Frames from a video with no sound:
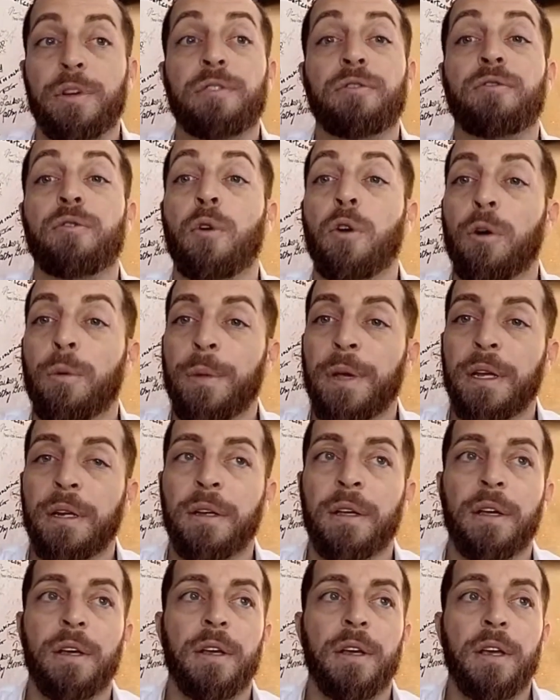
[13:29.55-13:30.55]

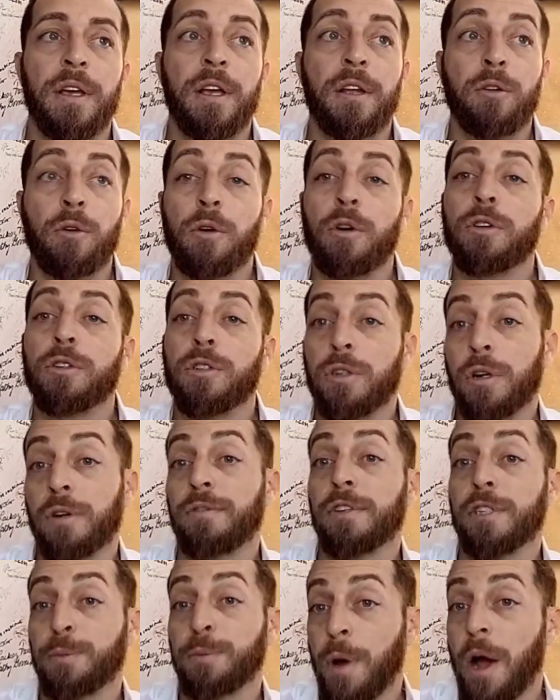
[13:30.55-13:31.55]
reforming in order to
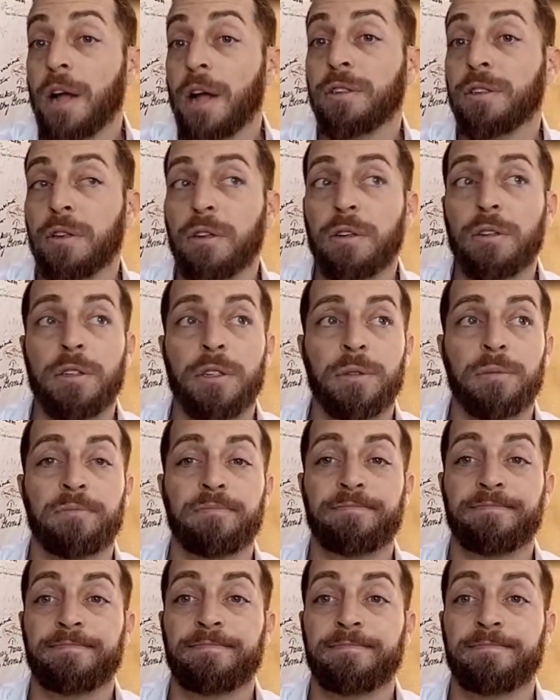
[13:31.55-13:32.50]
serve the sponsors